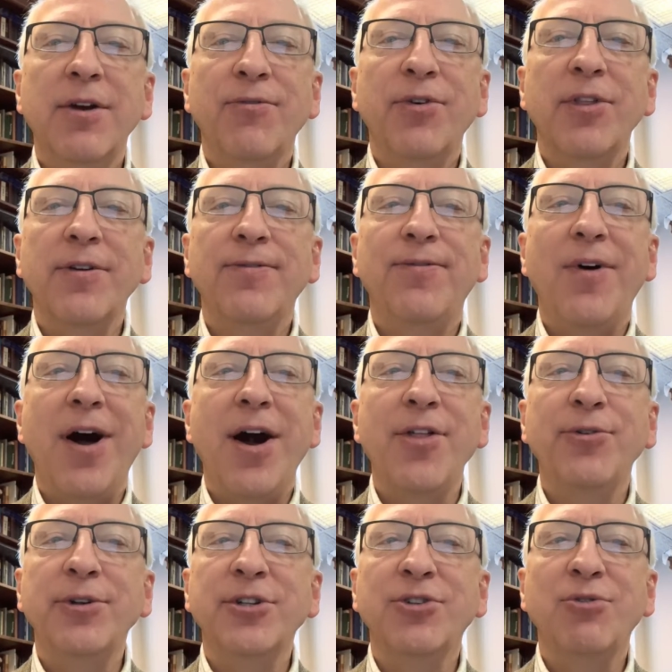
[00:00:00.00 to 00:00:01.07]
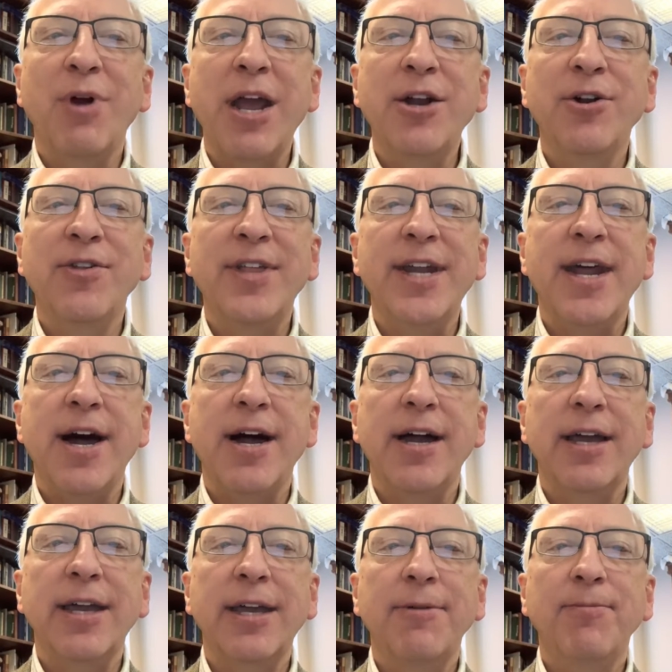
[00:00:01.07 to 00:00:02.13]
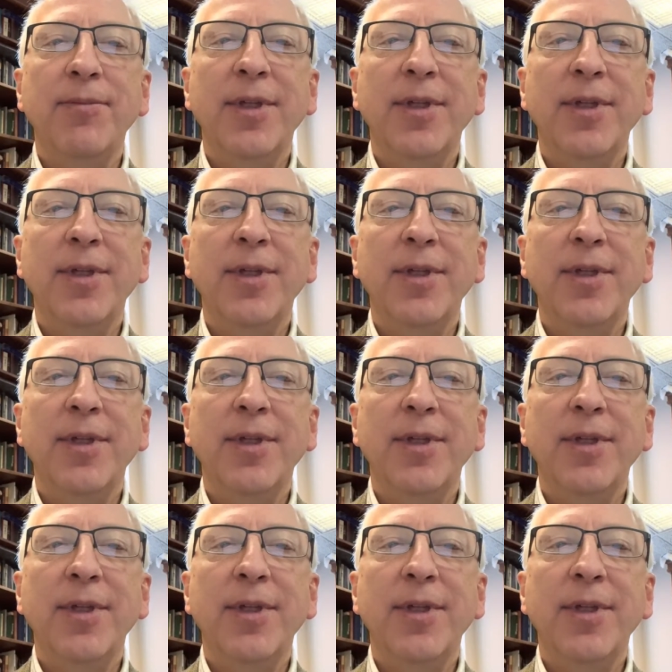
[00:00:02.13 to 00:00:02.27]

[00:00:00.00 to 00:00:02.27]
for the Father is greater than I.